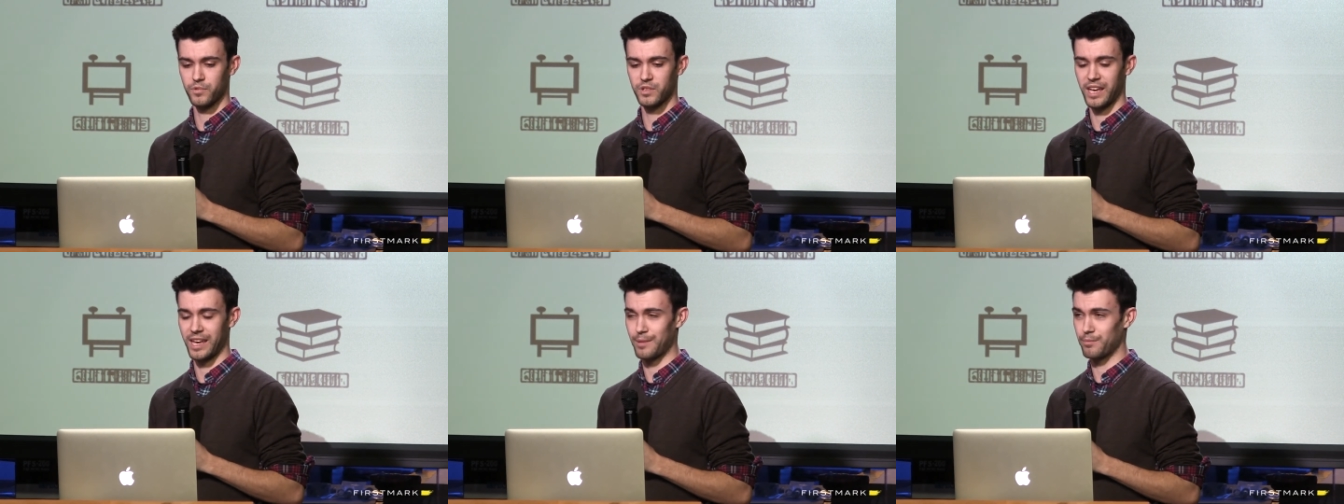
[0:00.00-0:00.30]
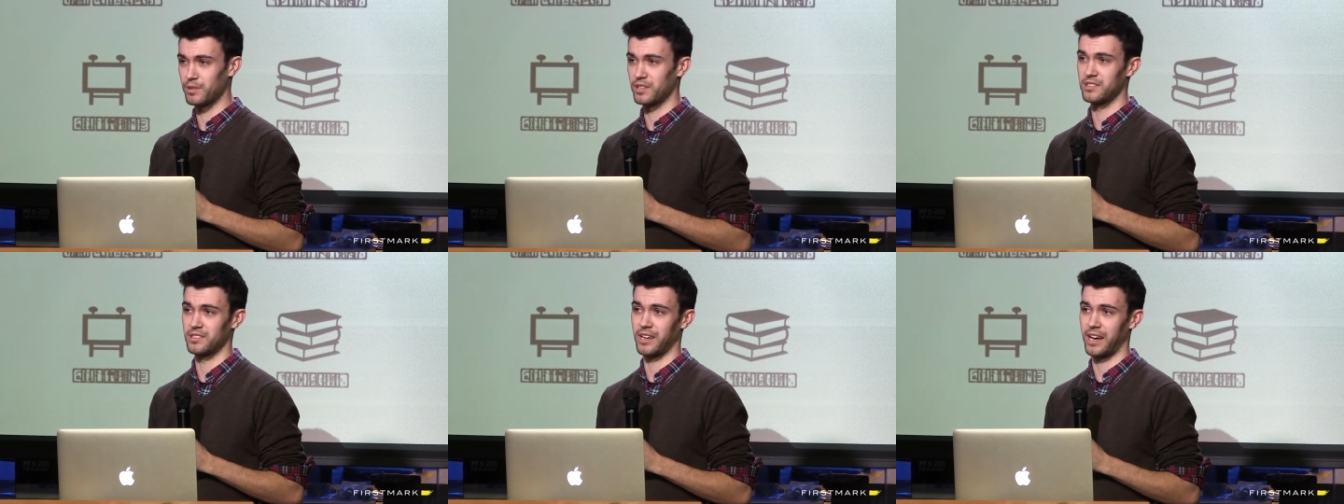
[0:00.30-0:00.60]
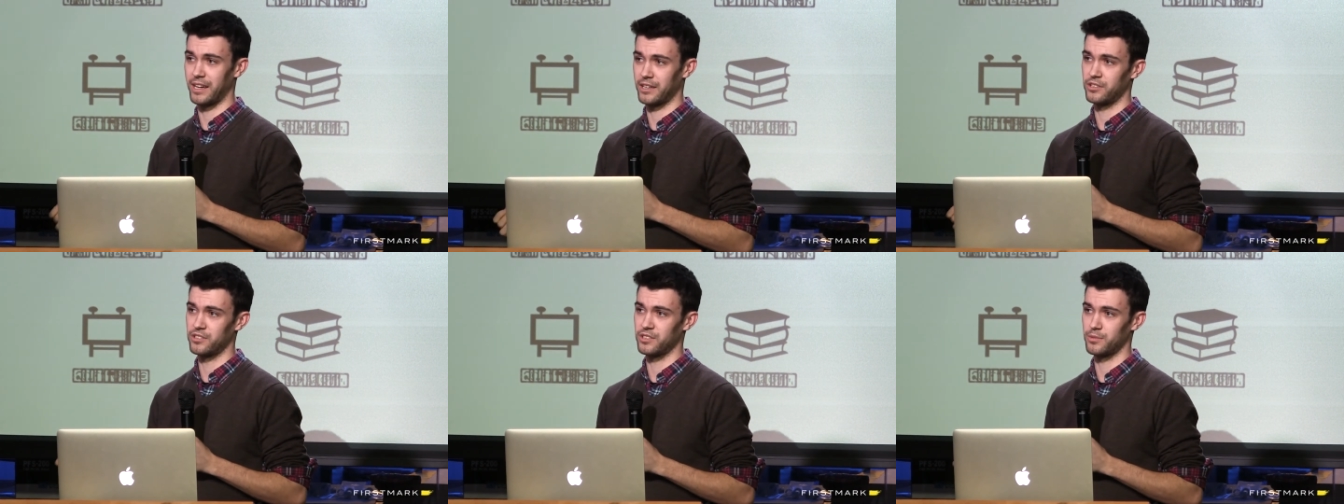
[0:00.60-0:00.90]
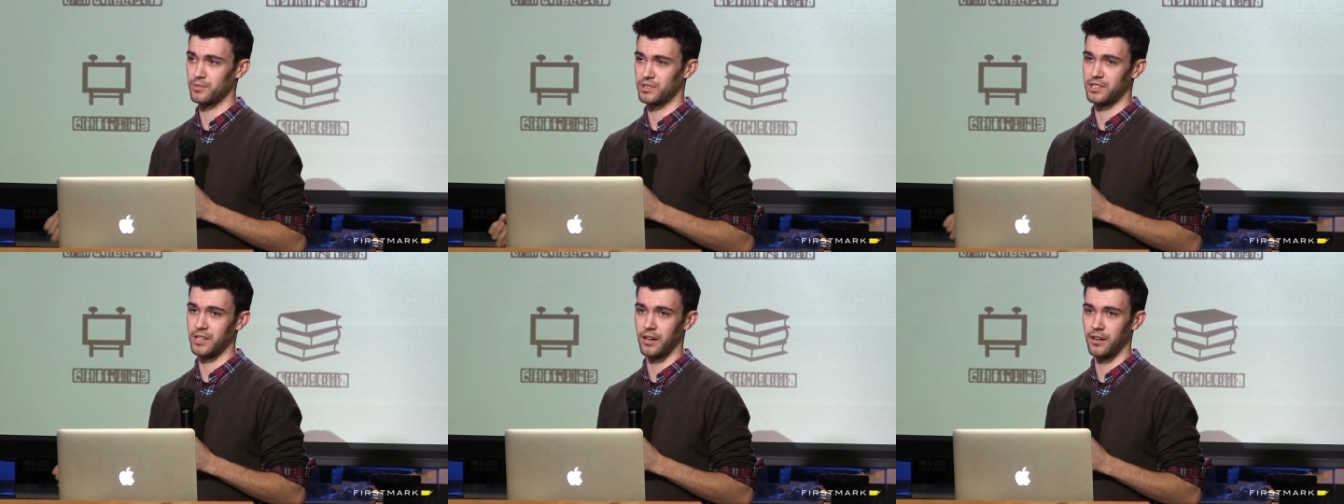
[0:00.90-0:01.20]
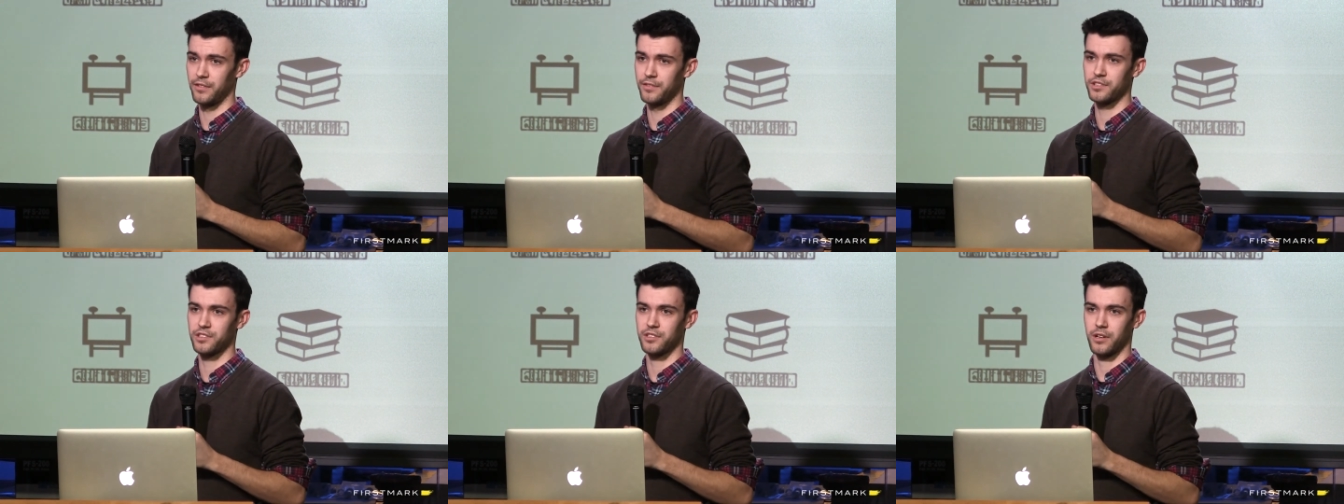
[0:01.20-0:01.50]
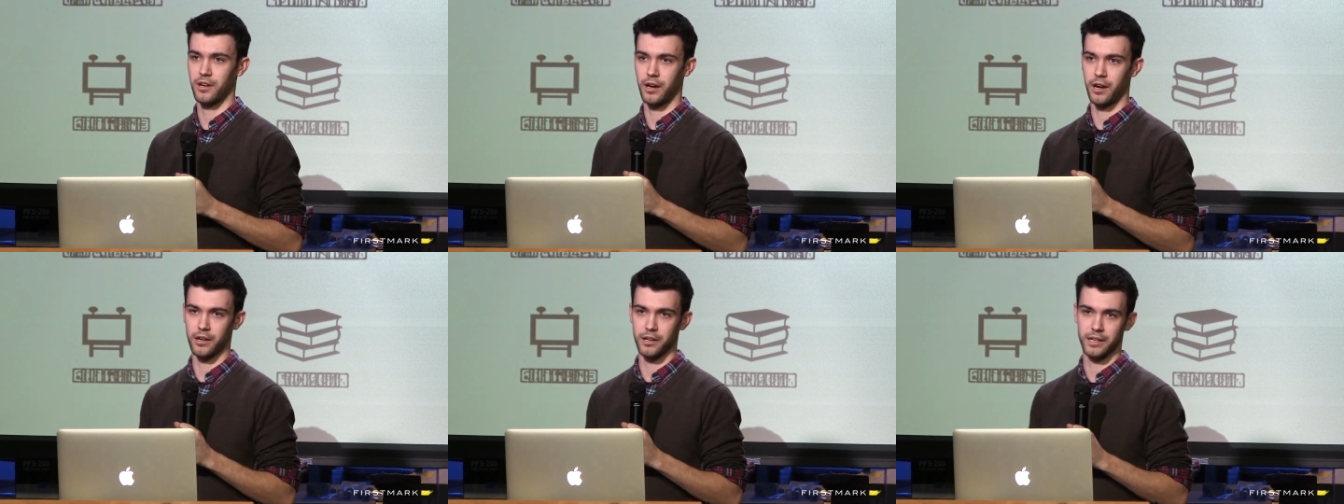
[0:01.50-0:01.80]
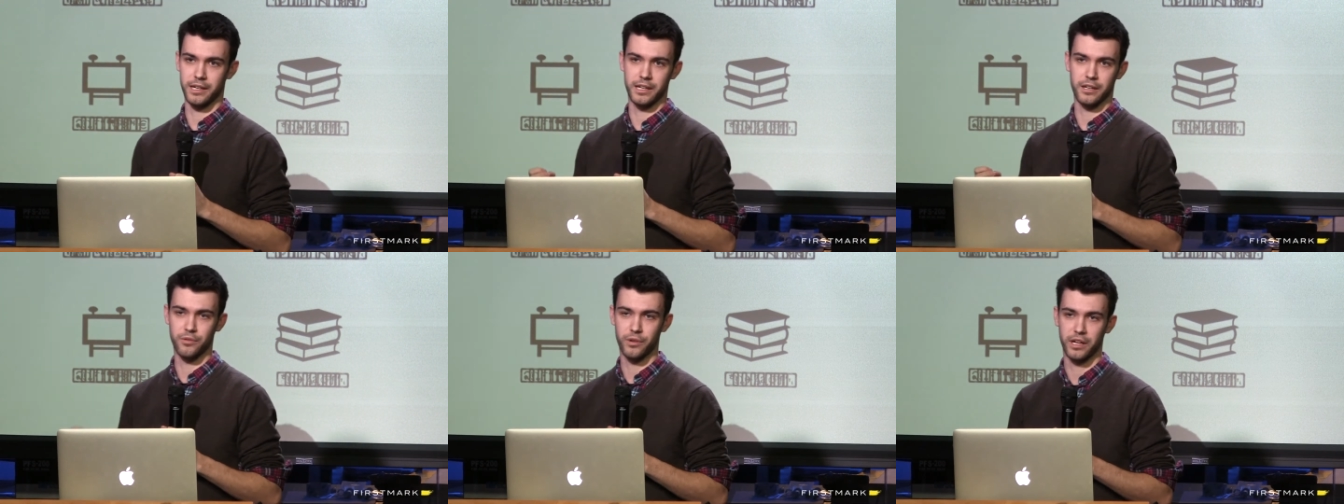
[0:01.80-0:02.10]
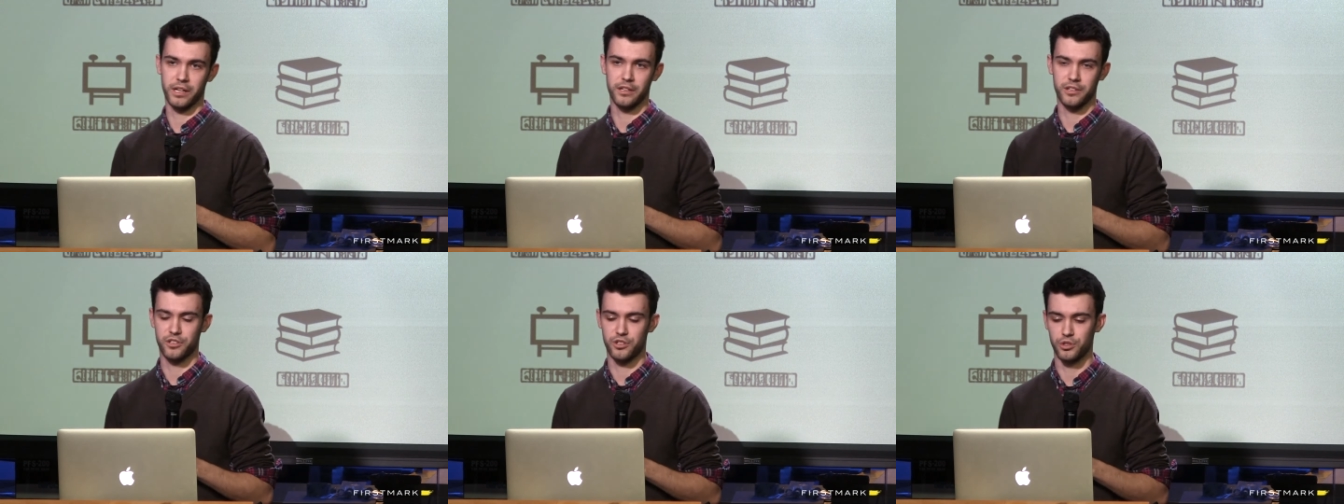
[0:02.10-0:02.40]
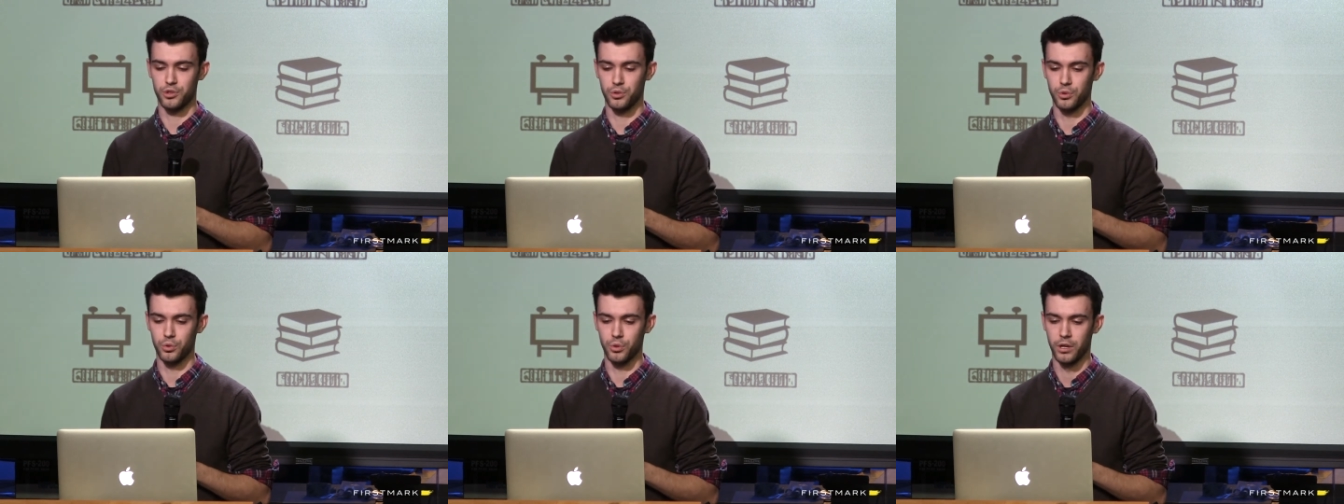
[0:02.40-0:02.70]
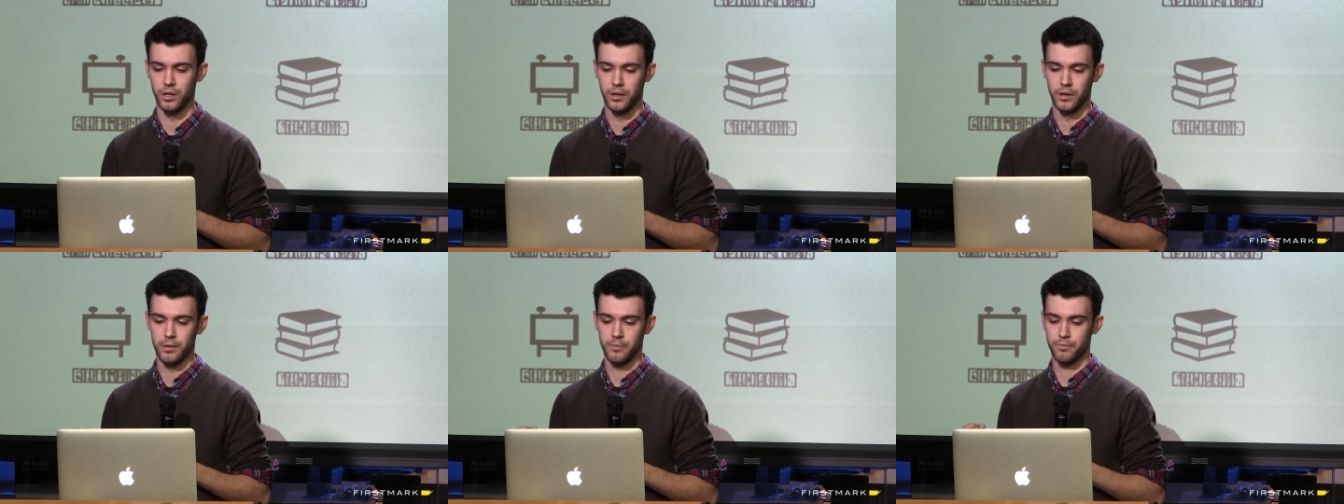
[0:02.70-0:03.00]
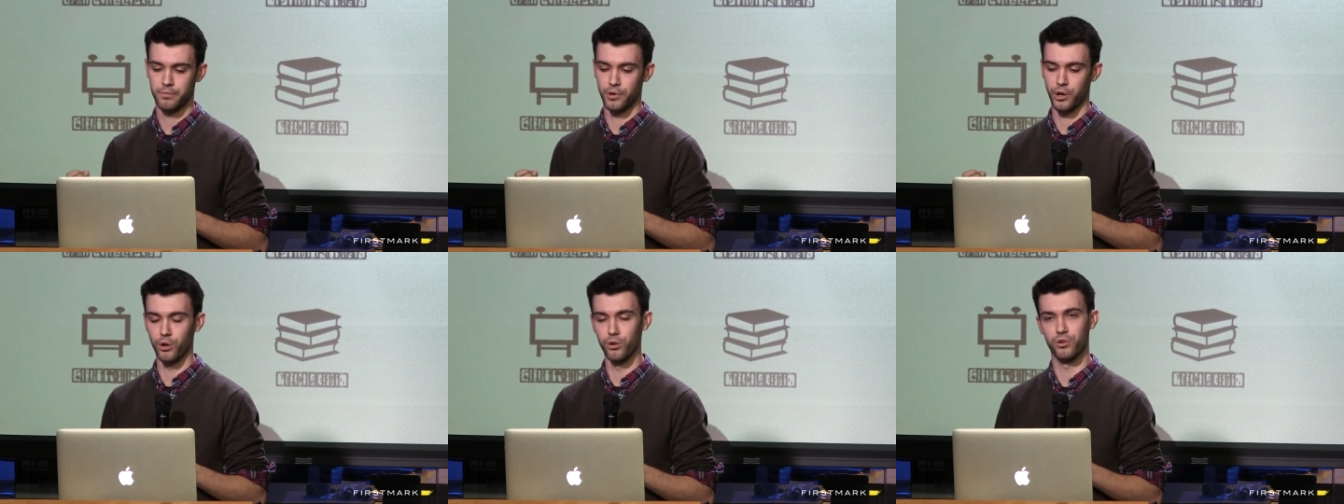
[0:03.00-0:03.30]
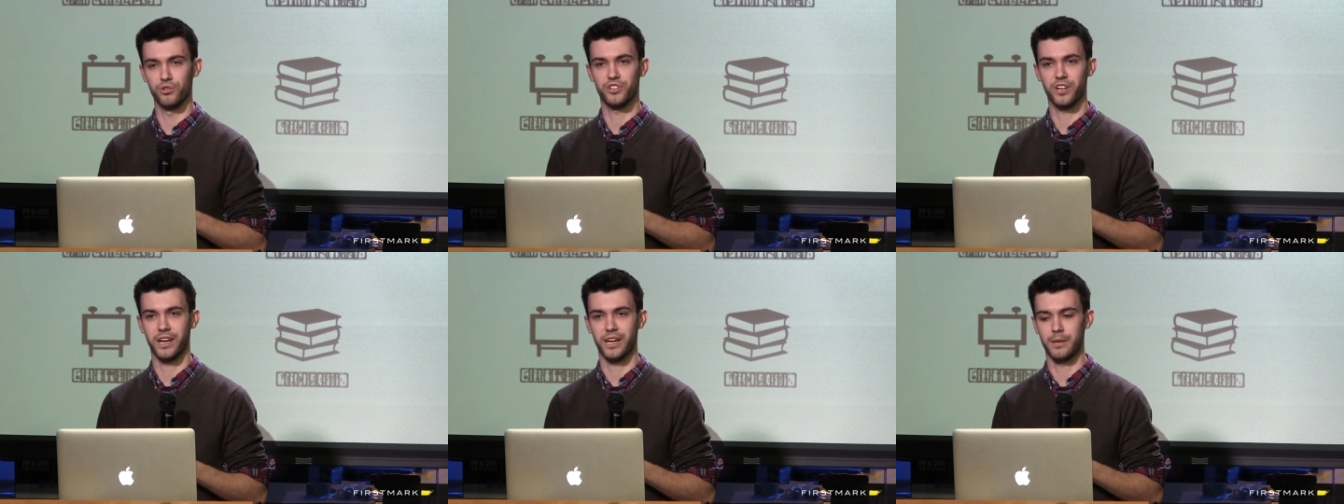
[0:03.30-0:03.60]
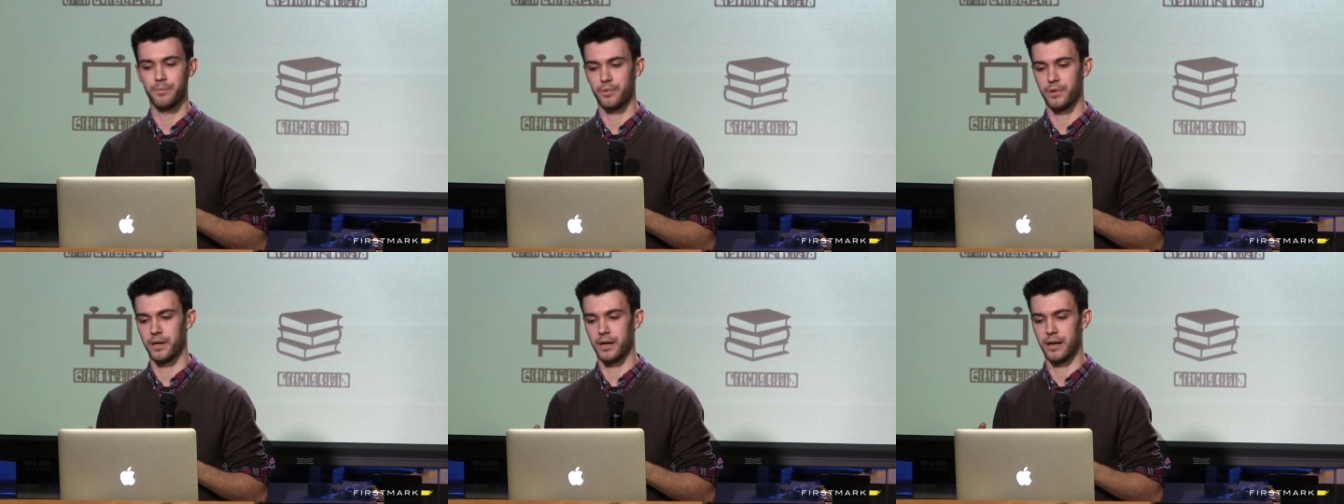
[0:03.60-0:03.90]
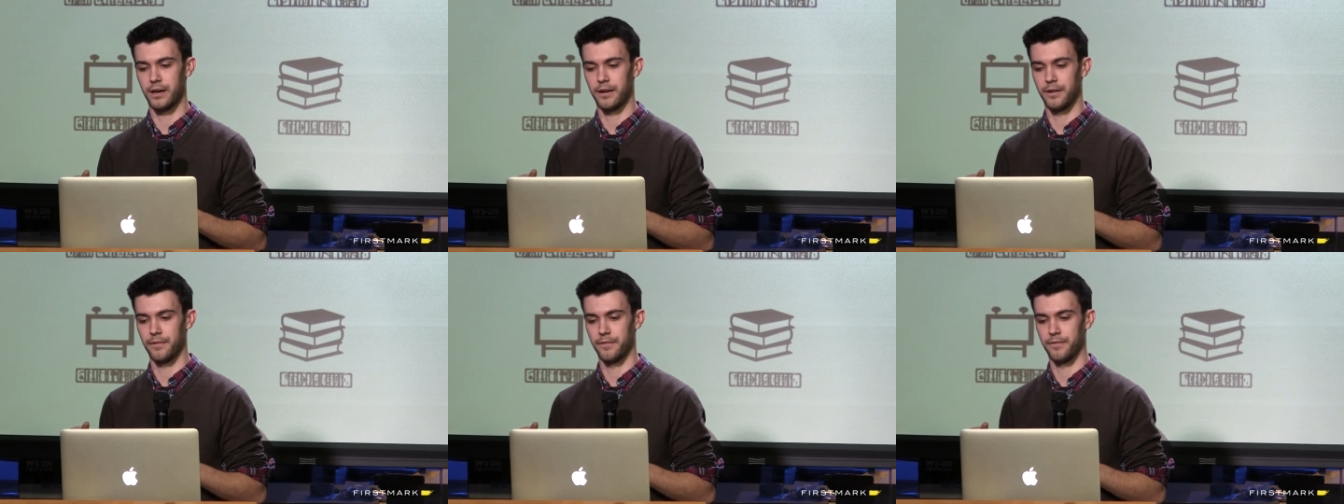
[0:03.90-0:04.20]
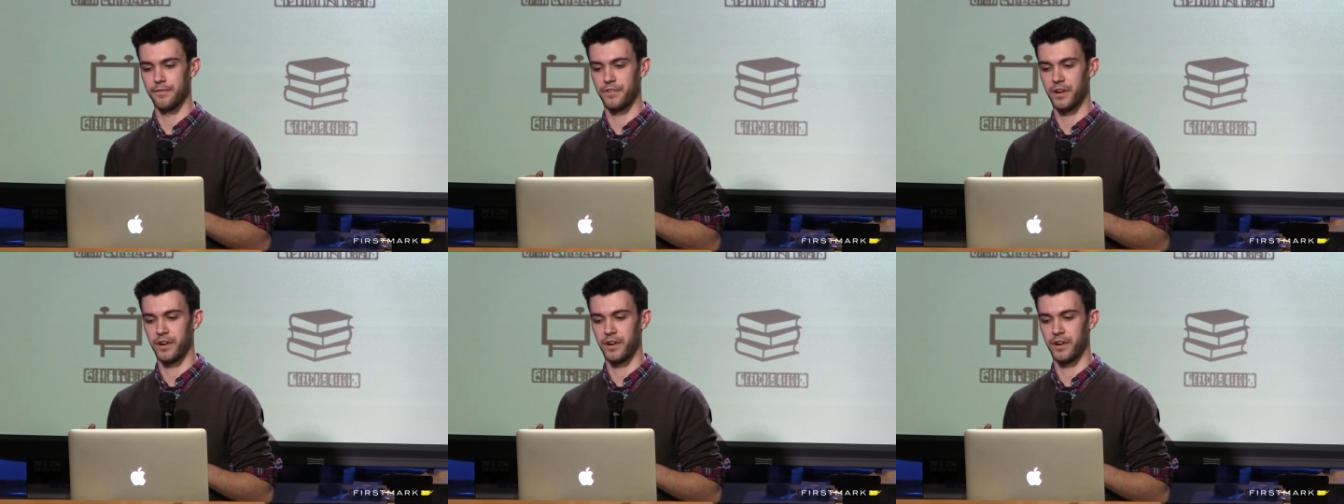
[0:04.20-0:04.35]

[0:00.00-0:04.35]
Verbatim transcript: game designers themselves are getting ready to prototype uh,